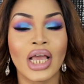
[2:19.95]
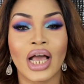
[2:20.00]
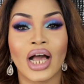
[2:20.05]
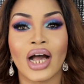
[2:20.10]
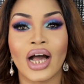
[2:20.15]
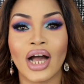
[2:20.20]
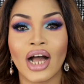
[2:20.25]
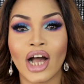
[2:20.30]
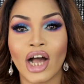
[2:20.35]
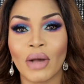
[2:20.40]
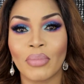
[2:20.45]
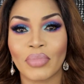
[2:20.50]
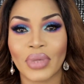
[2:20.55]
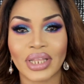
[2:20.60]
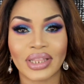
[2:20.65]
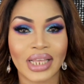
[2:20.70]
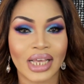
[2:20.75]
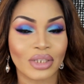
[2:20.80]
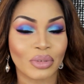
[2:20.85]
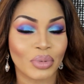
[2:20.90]

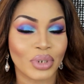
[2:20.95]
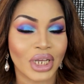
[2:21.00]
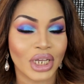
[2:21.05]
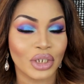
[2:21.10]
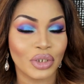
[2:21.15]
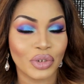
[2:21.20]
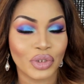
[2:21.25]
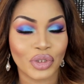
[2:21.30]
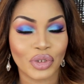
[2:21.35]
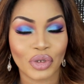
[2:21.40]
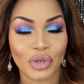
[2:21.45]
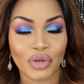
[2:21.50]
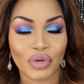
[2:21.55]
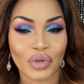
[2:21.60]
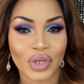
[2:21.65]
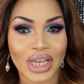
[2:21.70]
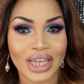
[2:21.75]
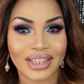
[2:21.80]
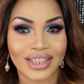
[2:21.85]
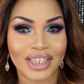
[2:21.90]
And that's what I used to
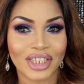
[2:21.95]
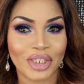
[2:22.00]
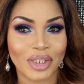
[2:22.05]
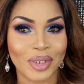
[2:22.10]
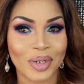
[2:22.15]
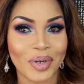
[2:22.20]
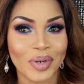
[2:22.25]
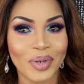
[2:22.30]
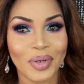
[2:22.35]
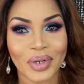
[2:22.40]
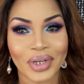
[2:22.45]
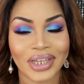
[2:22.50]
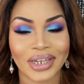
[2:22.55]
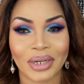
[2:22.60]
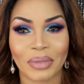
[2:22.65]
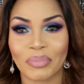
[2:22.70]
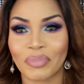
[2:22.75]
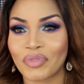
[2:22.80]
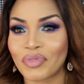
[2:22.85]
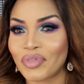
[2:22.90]
create this look. And
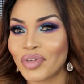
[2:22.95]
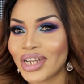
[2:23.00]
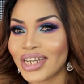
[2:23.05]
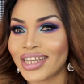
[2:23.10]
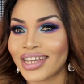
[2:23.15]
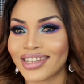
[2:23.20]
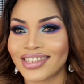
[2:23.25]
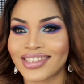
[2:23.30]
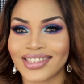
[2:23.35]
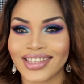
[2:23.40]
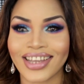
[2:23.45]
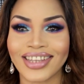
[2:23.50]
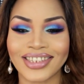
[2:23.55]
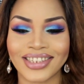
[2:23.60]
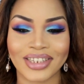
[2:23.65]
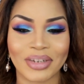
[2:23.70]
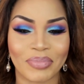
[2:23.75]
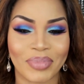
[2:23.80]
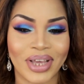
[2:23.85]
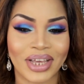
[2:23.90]
I'm really
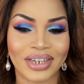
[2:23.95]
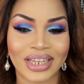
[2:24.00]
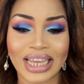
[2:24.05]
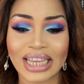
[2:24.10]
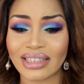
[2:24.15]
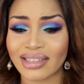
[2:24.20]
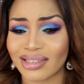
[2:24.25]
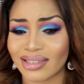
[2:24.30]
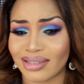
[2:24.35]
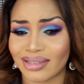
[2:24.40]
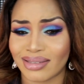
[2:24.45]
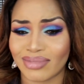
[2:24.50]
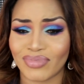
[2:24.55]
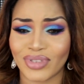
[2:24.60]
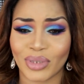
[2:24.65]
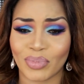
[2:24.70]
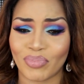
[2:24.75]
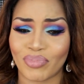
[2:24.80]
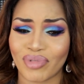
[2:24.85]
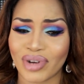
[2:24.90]
excited about it. It's
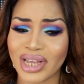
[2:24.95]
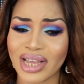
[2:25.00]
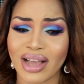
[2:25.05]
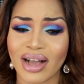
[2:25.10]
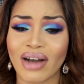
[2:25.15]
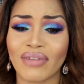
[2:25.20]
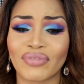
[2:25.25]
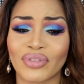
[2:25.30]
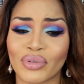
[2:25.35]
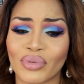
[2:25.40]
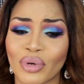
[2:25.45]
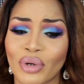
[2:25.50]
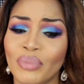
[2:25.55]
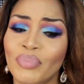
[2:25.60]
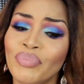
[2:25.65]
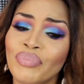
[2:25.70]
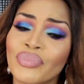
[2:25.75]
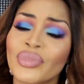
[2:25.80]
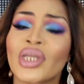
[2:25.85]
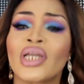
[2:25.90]
spring after all.